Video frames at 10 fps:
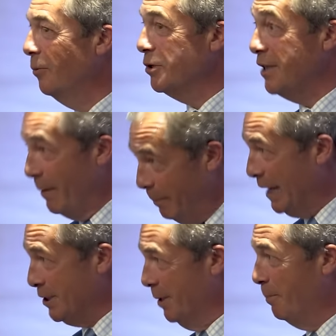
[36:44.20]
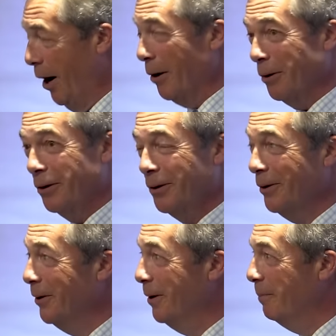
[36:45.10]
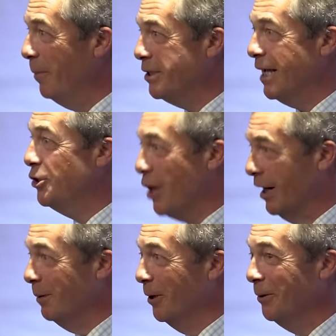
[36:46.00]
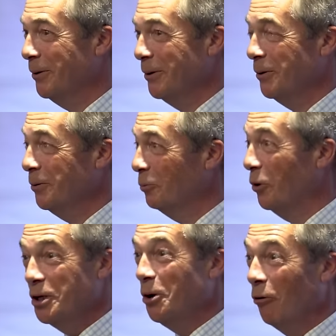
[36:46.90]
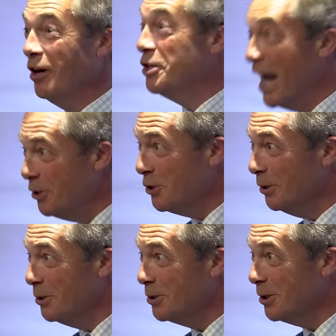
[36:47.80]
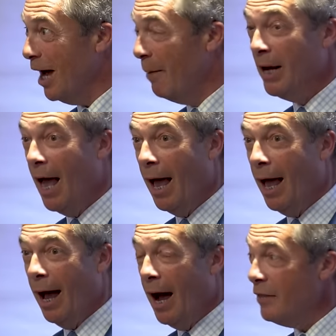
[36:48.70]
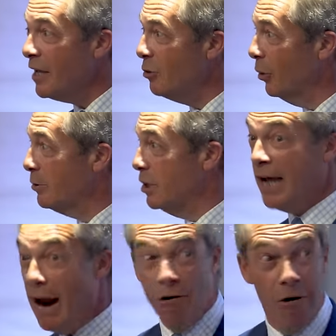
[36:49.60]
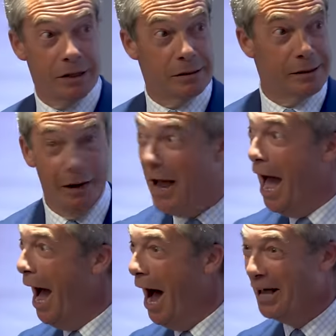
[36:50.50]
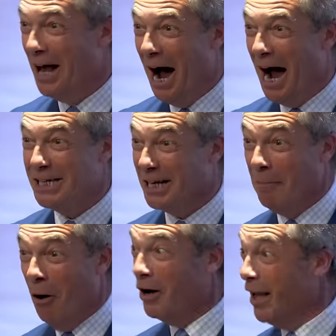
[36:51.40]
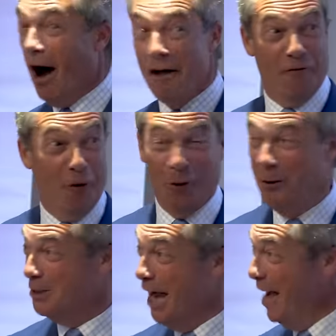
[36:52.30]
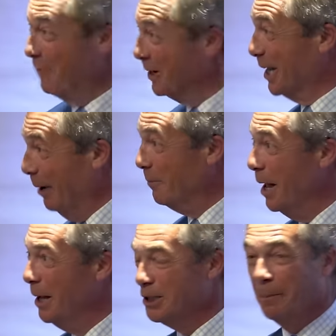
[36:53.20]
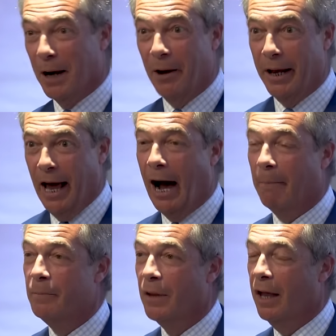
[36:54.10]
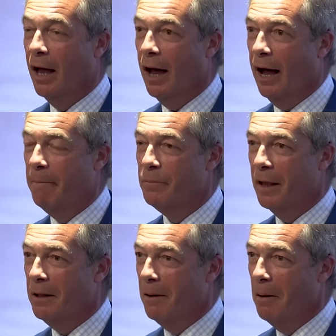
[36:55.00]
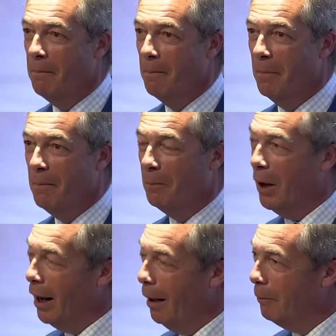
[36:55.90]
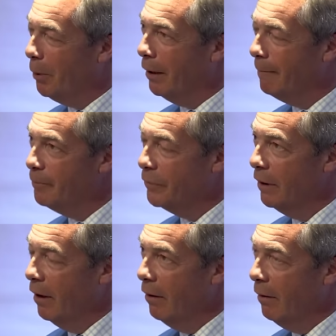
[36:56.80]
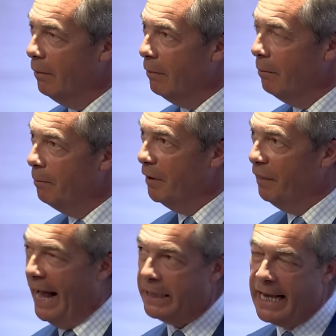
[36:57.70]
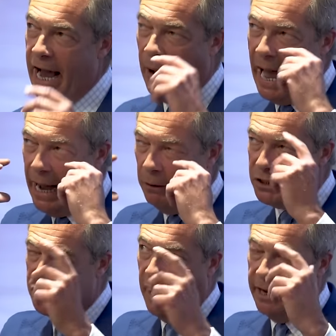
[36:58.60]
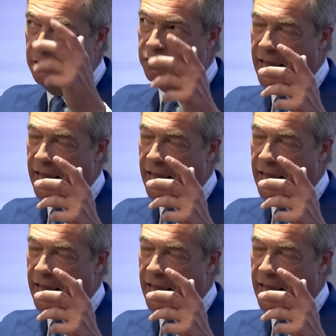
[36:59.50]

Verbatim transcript: which the ambassador broke by saying, Gentlemen, what are your intentions? I mean, I think he thought I was a terrorist. I, mean, I, I said, I'm not Guy Fawkes, I haven't come to blow it up. Um, but, but, but that's how outside the